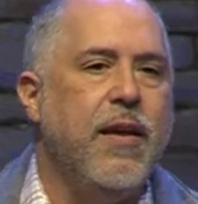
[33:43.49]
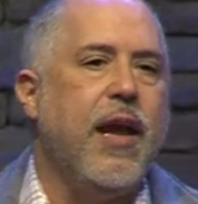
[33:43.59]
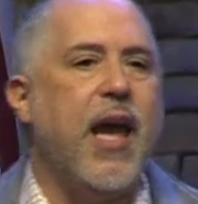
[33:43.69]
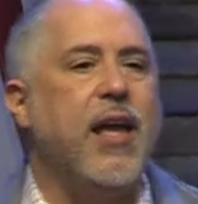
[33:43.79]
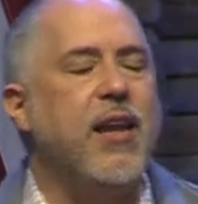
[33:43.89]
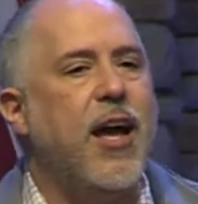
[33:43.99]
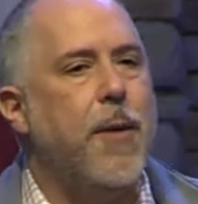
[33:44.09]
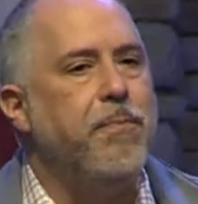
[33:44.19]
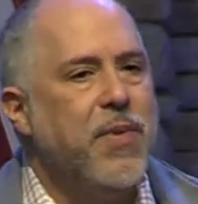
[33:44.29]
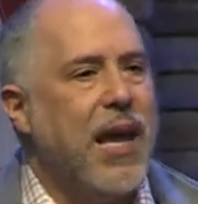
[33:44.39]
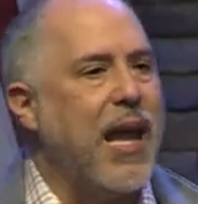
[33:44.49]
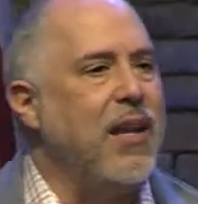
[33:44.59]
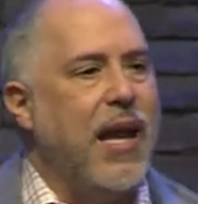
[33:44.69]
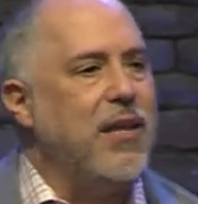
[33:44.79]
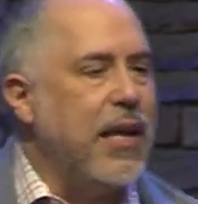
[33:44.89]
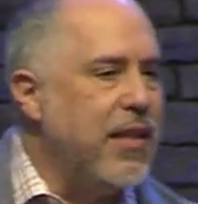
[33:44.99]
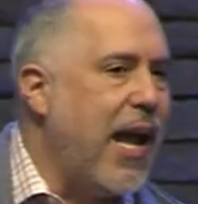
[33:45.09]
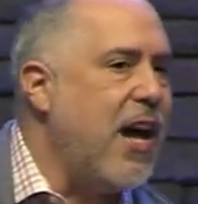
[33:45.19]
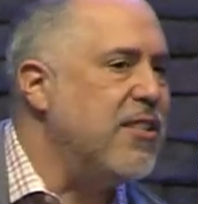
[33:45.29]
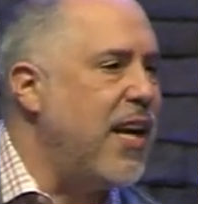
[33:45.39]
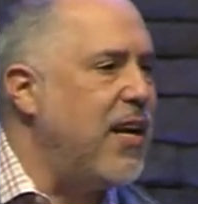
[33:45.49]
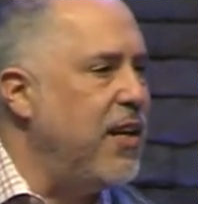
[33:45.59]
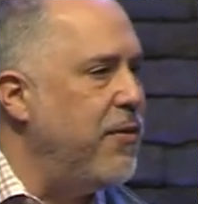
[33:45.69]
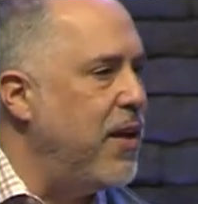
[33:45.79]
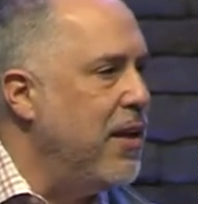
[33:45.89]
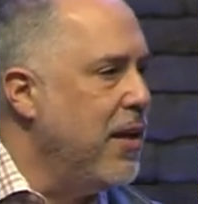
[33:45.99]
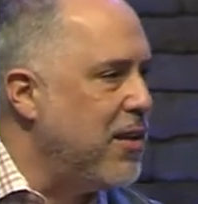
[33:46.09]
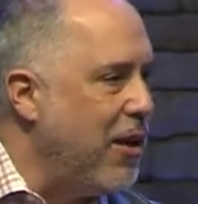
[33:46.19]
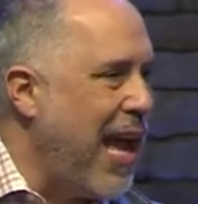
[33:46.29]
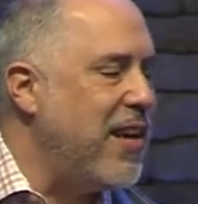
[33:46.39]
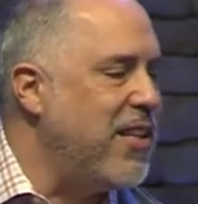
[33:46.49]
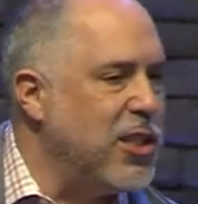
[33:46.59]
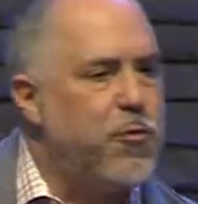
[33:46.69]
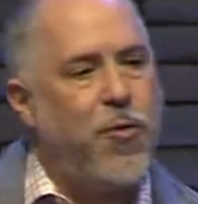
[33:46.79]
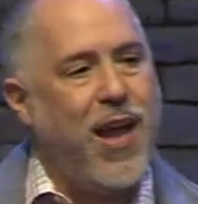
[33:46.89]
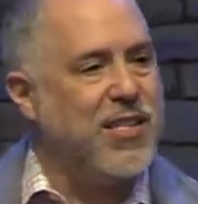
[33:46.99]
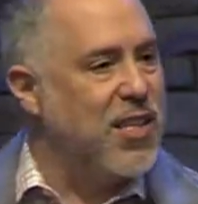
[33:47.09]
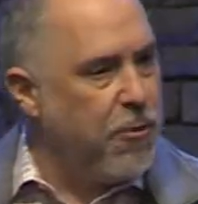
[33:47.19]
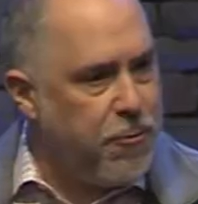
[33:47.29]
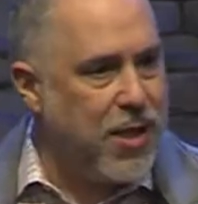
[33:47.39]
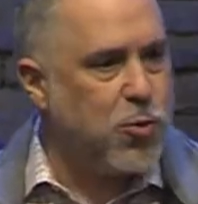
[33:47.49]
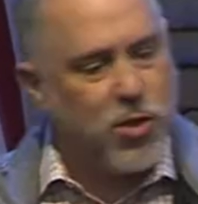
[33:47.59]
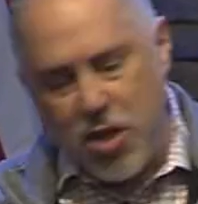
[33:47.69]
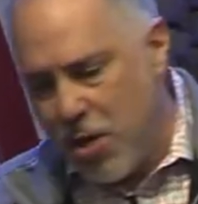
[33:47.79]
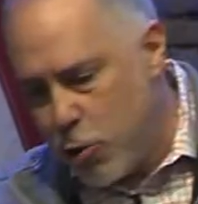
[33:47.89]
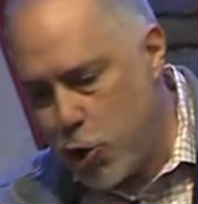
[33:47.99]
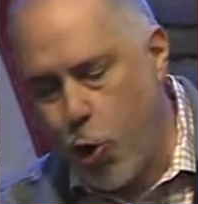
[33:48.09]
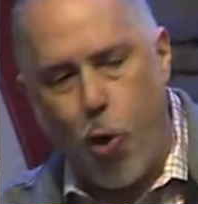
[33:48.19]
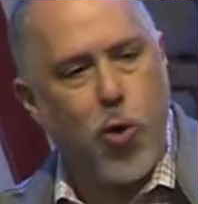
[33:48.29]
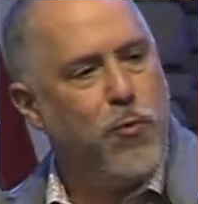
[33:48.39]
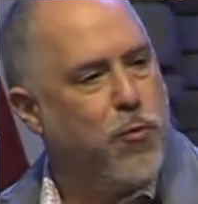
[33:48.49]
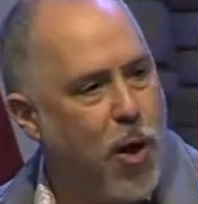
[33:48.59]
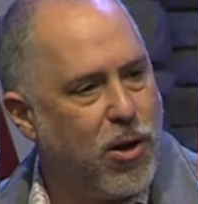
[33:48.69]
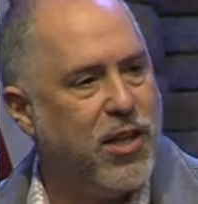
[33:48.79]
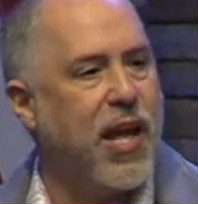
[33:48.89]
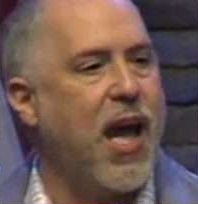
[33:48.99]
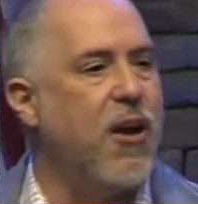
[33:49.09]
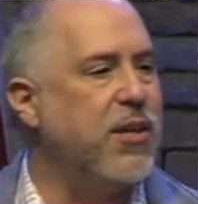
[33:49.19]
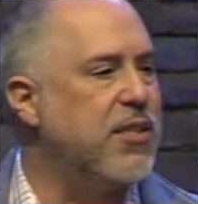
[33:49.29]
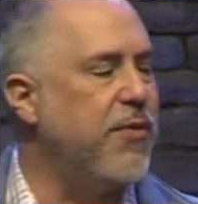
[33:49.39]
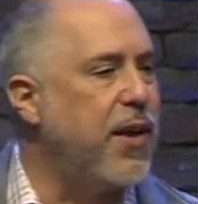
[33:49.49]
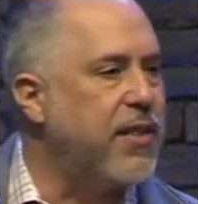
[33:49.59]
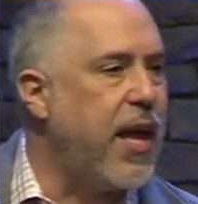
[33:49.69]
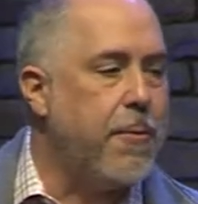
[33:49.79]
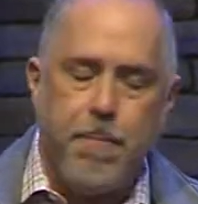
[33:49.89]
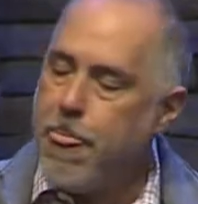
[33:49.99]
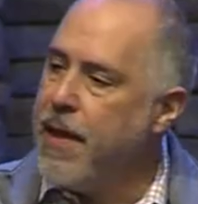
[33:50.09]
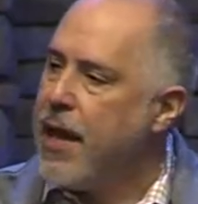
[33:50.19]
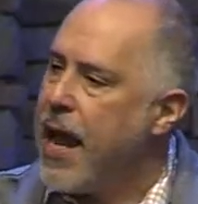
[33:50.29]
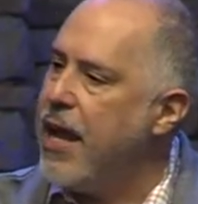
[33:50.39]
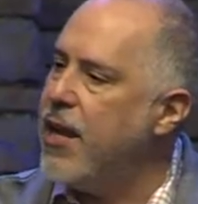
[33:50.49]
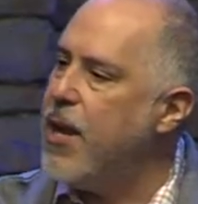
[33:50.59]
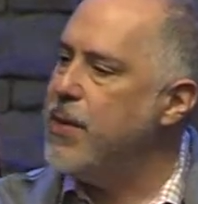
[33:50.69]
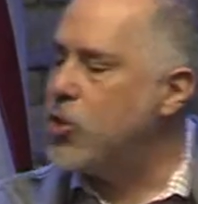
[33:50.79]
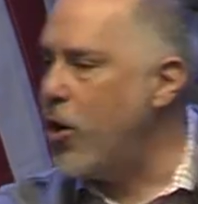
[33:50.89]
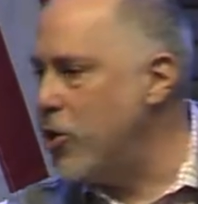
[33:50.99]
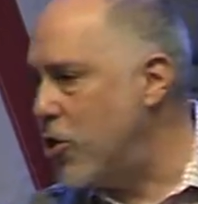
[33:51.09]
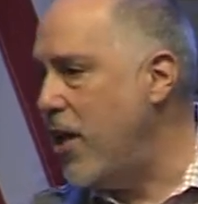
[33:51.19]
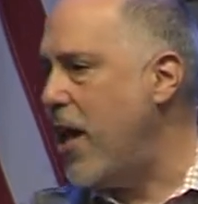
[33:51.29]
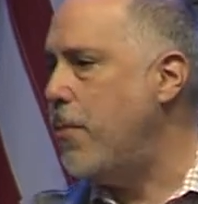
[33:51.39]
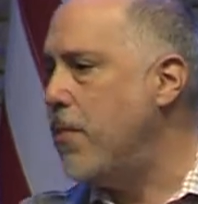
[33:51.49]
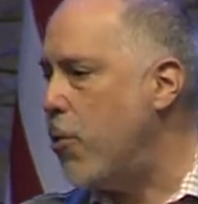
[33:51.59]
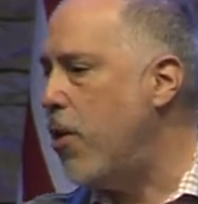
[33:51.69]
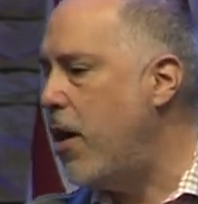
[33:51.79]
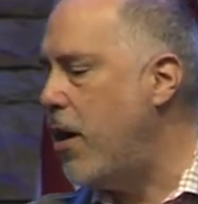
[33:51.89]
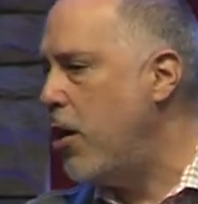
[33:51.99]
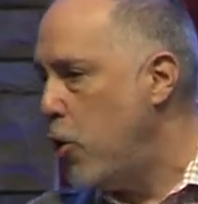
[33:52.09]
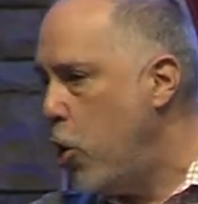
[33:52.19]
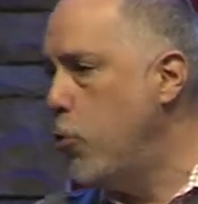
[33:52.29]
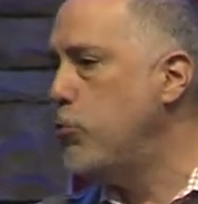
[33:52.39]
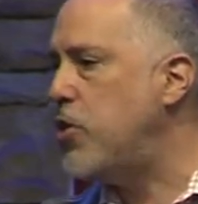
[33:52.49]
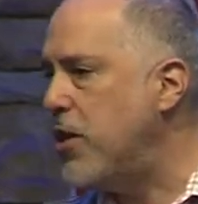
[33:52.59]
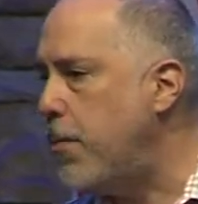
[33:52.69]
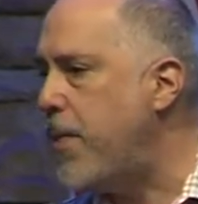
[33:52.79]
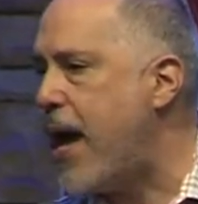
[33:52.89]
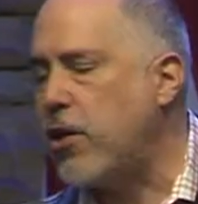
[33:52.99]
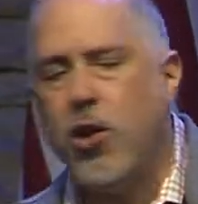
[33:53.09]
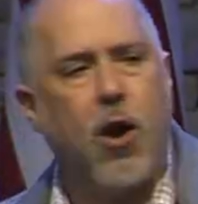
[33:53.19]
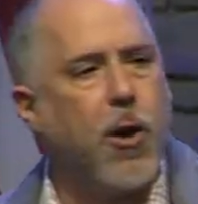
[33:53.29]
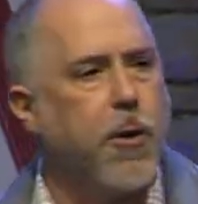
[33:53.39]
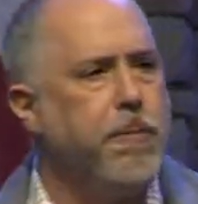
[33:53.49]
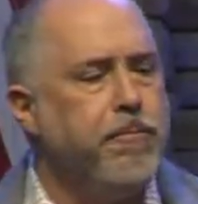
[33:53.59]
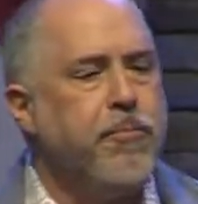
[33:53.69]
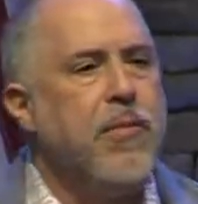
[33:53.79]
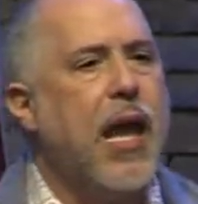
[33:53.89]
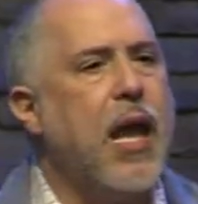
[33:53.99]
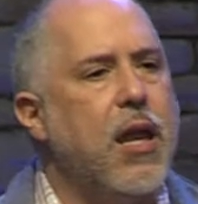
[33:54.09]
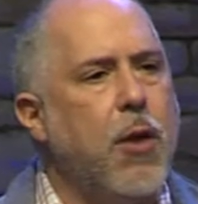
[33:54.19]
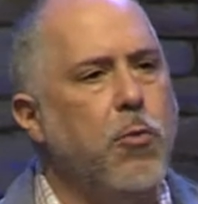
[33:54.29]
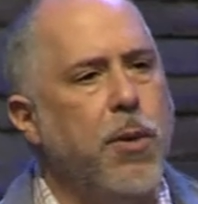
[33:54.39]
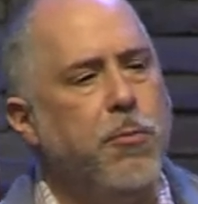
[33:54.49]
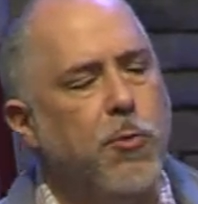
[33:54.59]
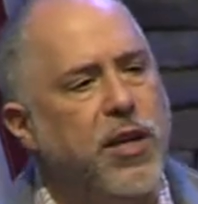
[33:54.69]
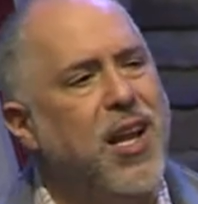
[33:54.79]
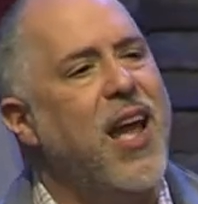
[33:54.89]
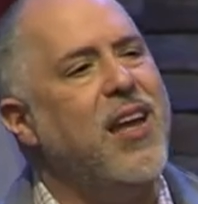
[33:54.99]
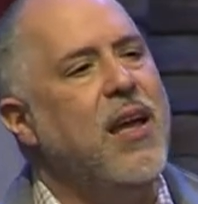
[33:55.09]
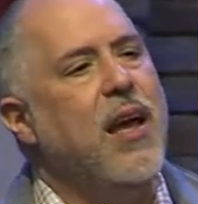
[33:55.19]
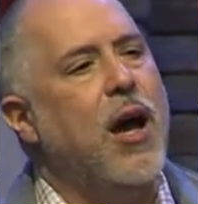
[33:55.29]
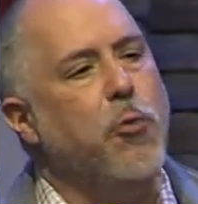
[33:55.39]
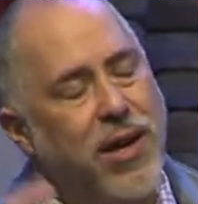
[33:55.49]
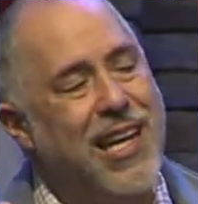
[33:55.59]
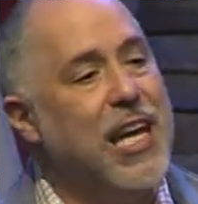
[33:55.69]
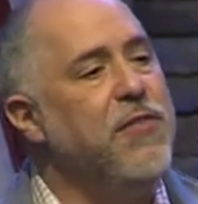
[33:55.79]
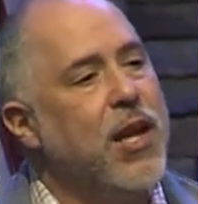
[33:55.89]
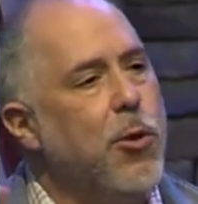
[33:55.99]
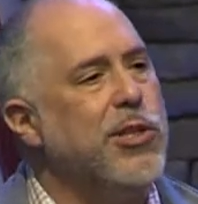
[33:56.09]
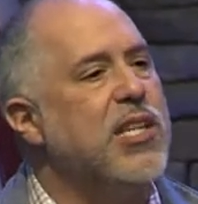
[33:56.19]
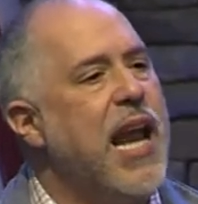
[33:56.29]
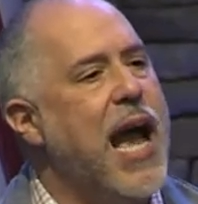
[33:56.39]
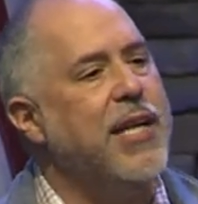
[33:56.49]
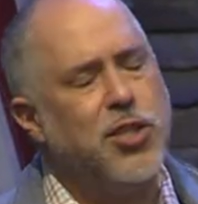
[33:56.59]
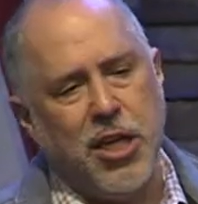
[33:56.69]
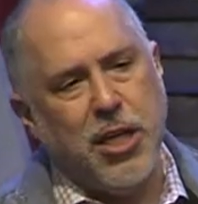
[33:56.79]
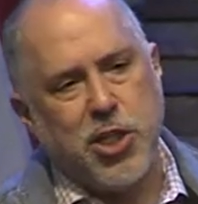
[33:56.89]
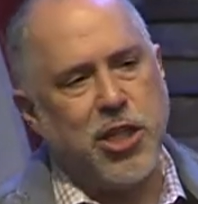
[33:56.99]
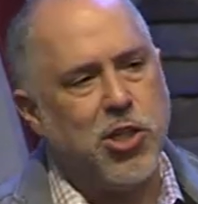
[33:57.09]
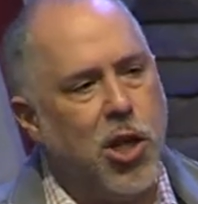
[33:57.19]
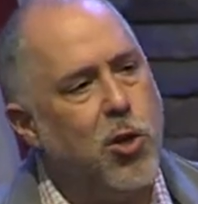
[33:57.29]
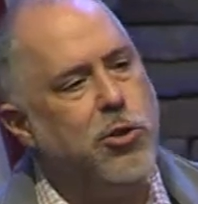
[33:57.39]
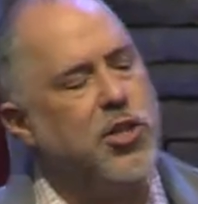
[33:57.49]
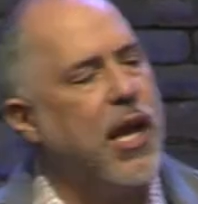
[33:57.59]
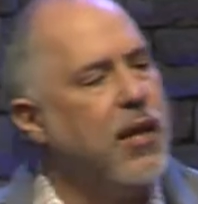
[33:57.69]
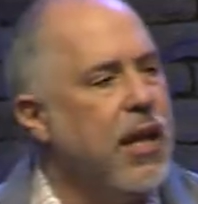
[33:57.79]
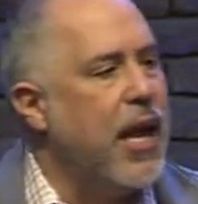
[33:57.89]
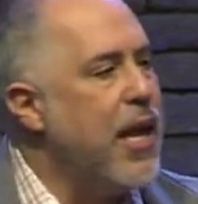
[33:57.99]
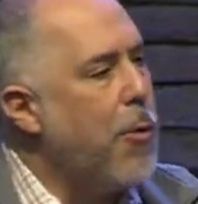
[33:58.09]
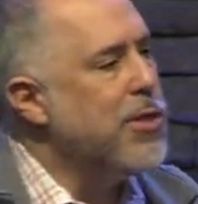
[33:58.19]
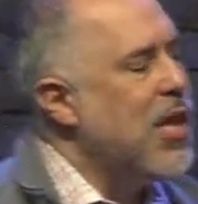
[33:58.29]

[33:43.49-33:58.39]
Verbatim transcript: and um and and, and the house that I live in that had this fence, and the fence was short, falling down, and stuff like that. And um and so I used to let Amira loose in the backyard. And and one one day, uh, one evening, it was night. She's loose, and and I was